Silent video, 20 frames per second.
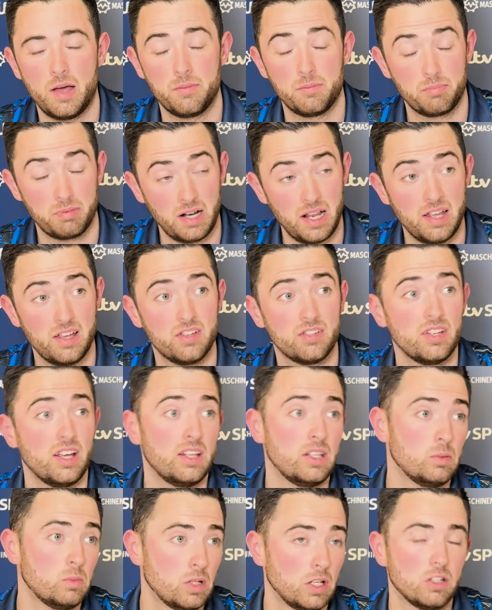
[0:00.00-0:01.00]
players
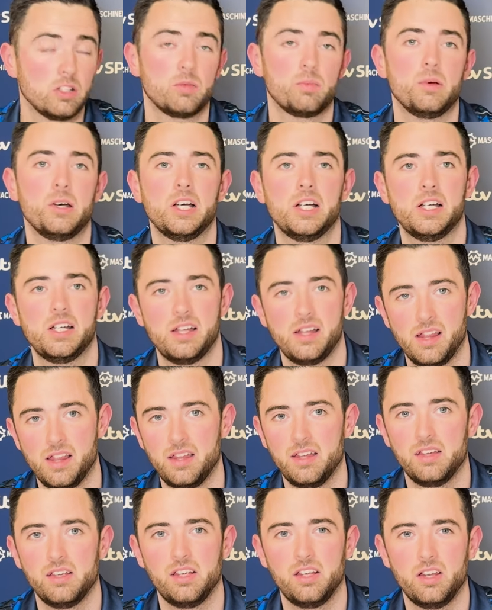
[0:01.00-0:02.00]
and the Worlds. But
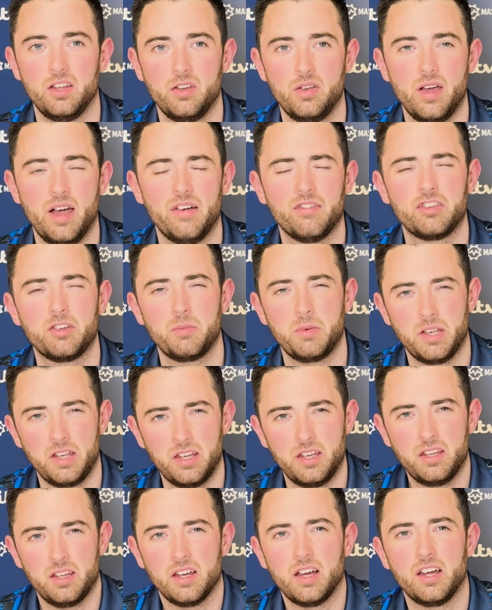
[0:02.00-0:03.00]
you know, you have to
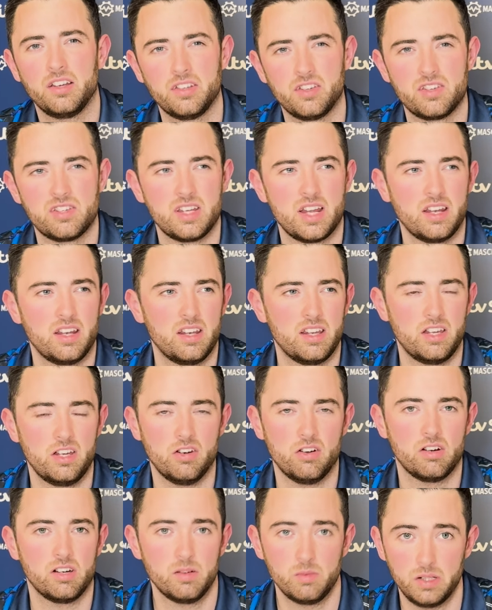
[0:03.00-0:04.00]
be understanding that you're
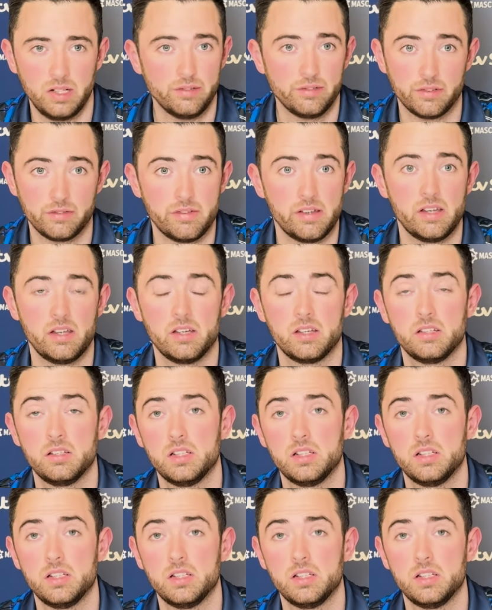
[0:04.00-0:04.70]
not going to win everything.